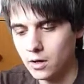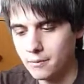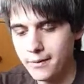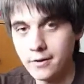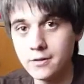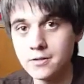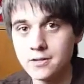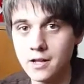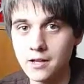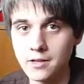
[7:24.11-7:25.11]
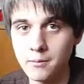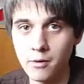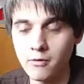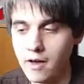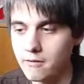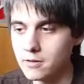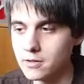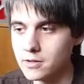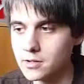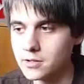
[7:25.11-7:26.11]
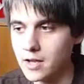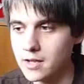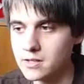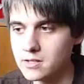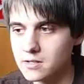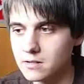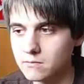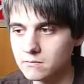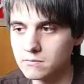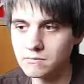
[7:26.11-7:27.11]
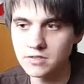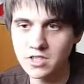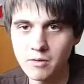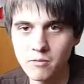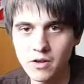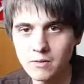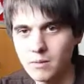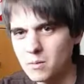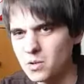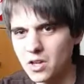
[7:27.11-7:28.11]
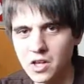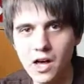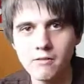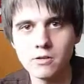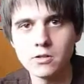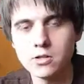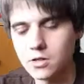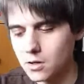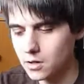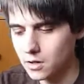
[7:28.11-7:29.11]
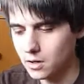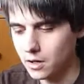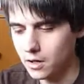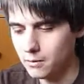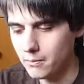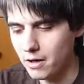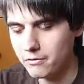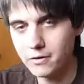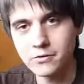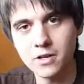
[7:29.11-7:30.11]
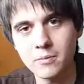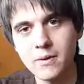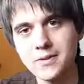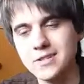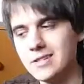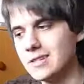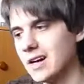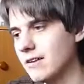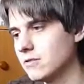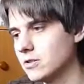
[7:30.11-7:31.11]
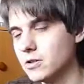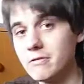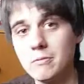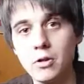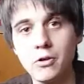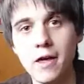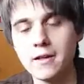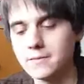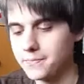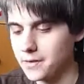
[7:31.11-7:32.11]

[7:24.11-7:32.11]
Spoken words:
Appearance, slightly above average. Taste, same thing, maybe average. Mouthfeel, drinkability, average, even below that.